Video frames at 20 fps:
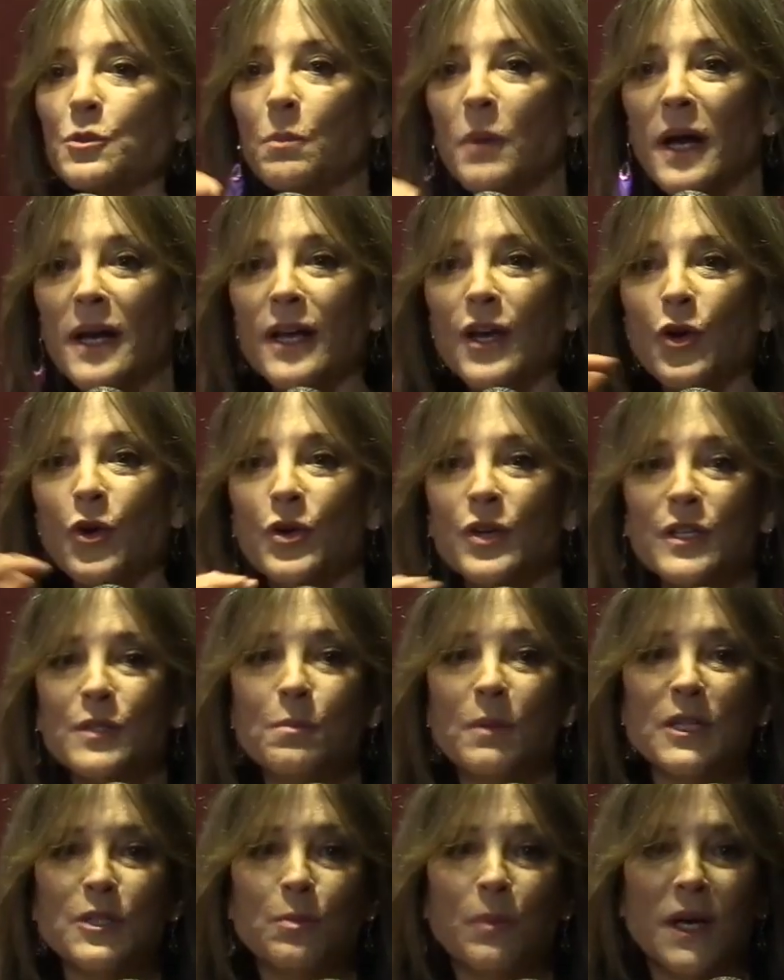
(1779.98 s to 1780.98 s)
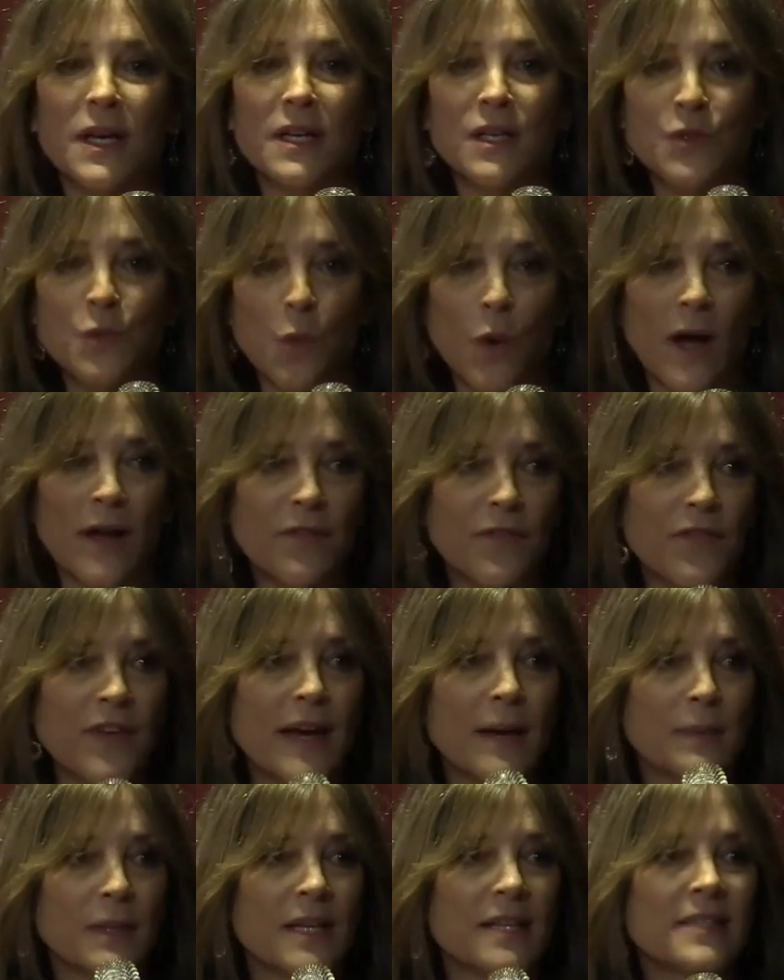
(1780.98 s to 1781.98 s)
money, earned as much money as white
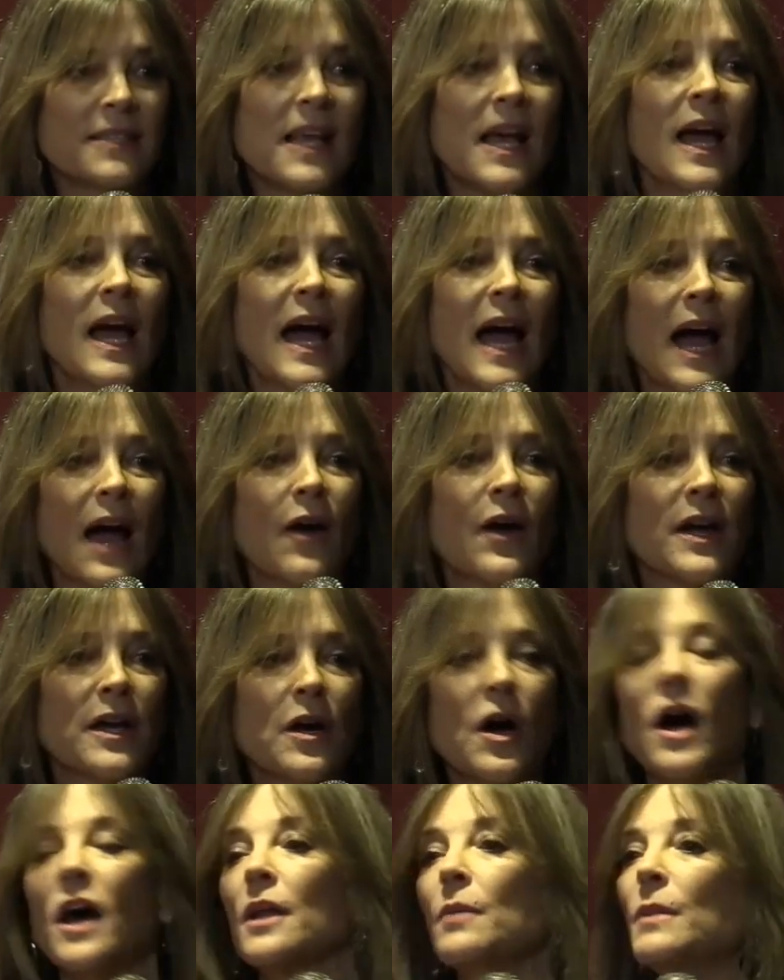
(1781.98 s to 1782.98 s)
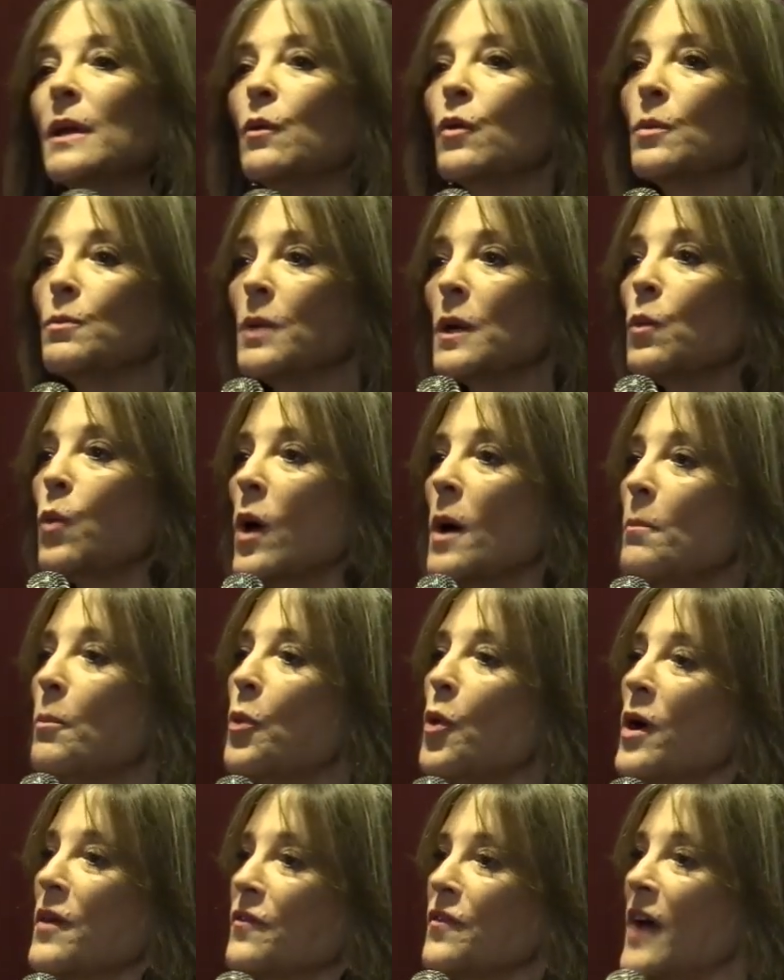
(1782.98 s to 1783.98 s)
families, our economy would be
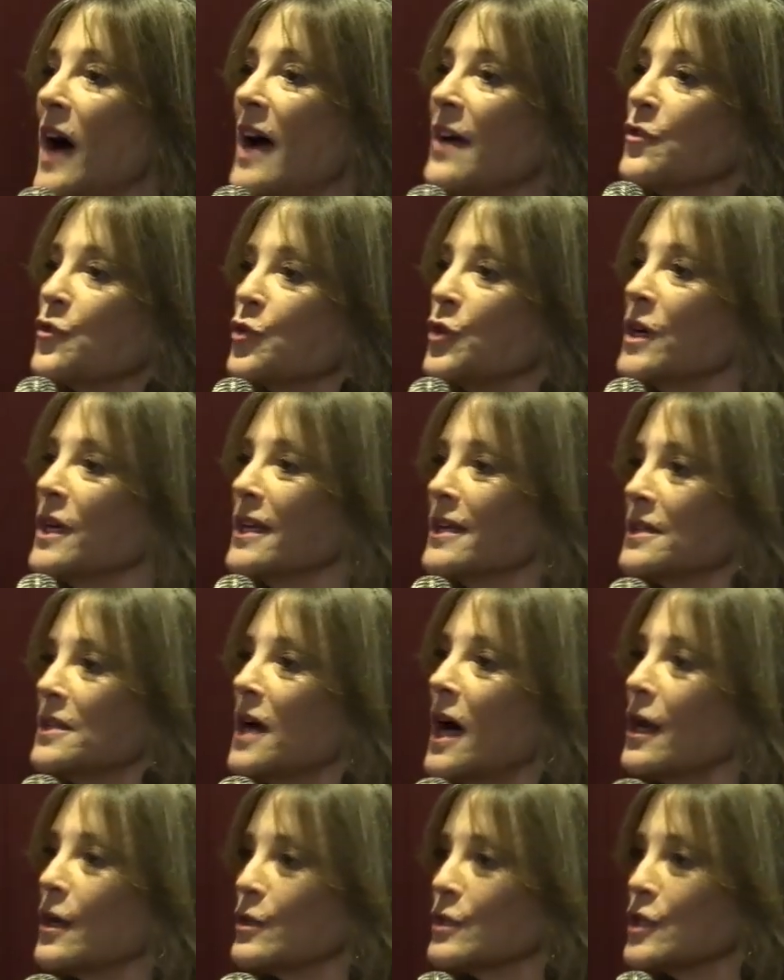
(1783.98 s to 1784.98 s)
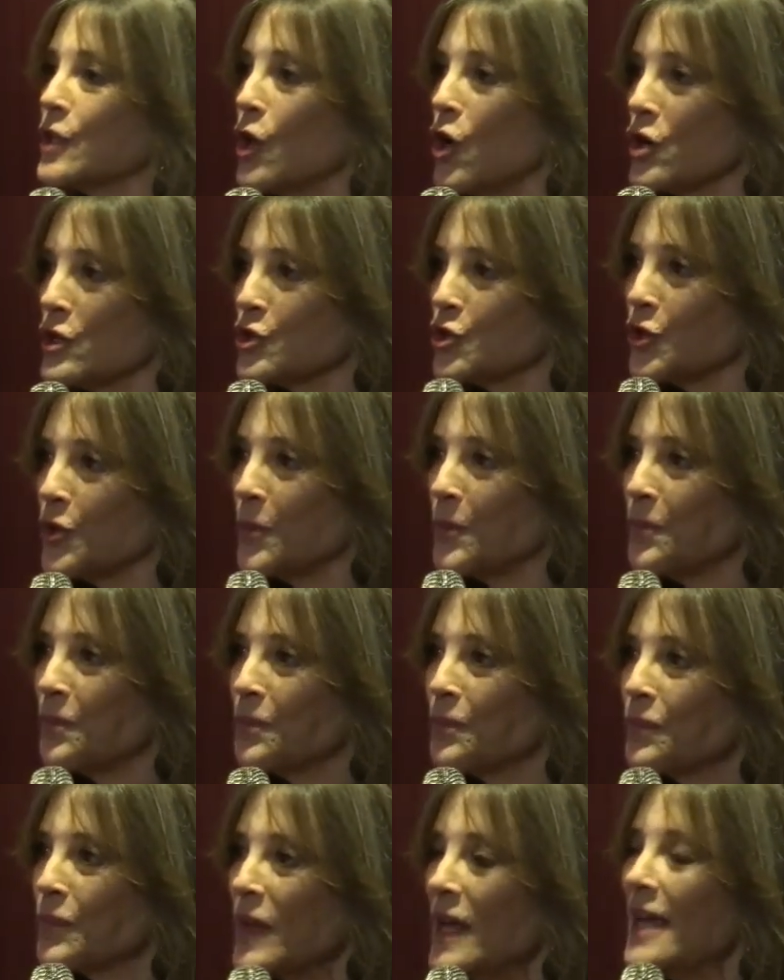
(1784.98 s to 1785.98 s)
$1.5 trillion larger.
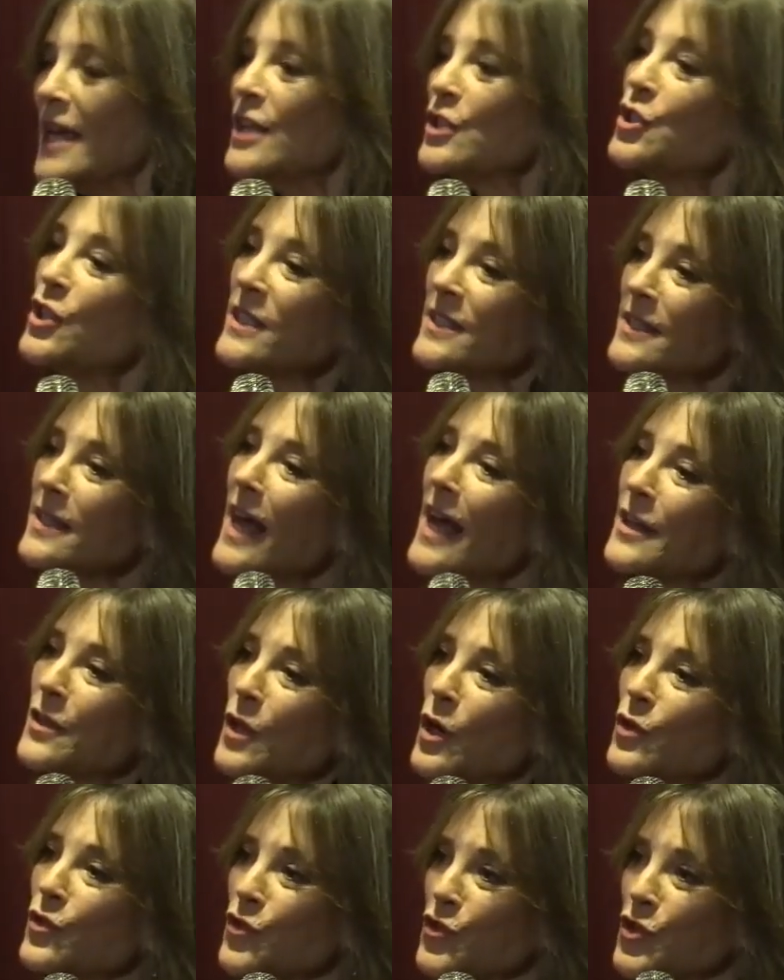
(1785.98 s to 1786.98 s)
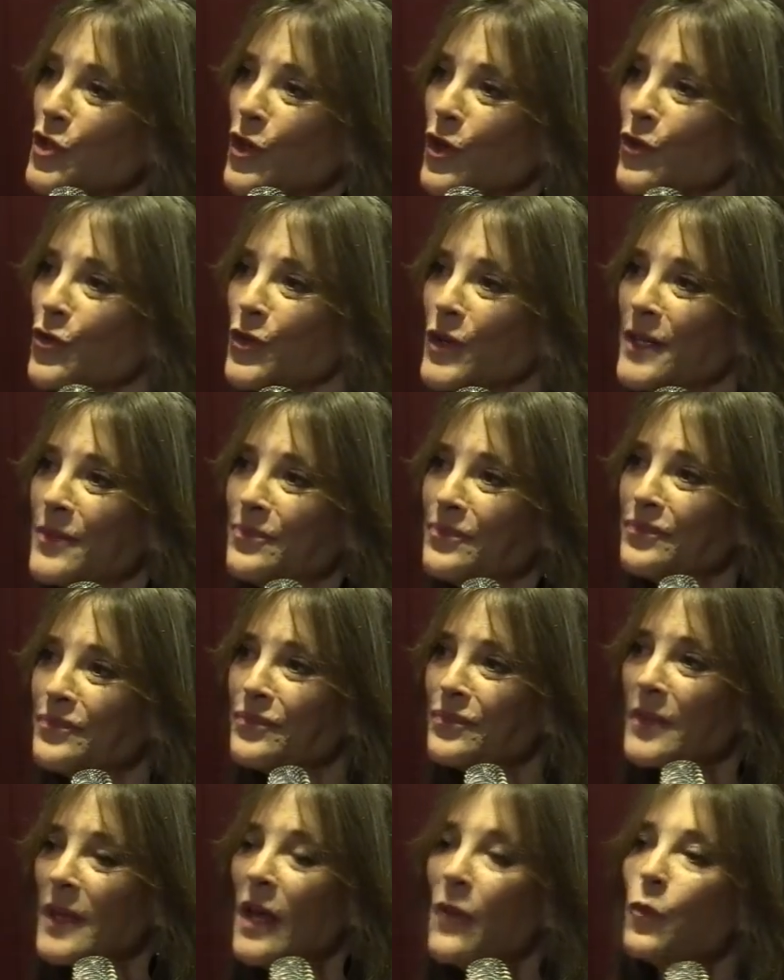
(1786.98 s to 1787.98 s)
Just like those children.
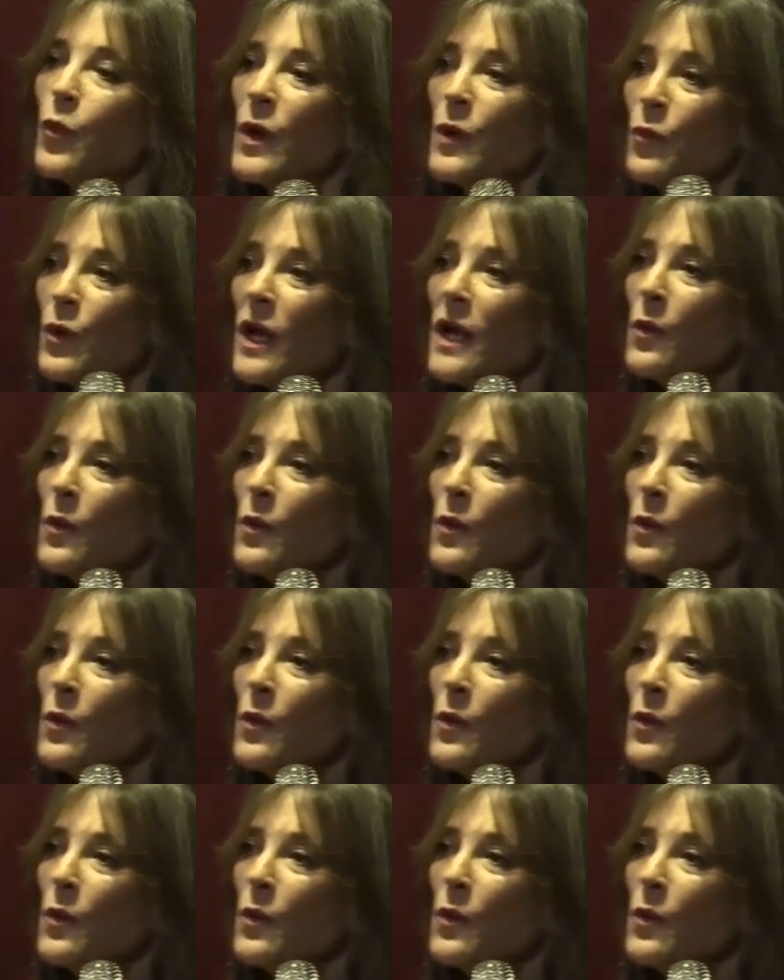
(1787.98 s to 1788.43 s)
If we really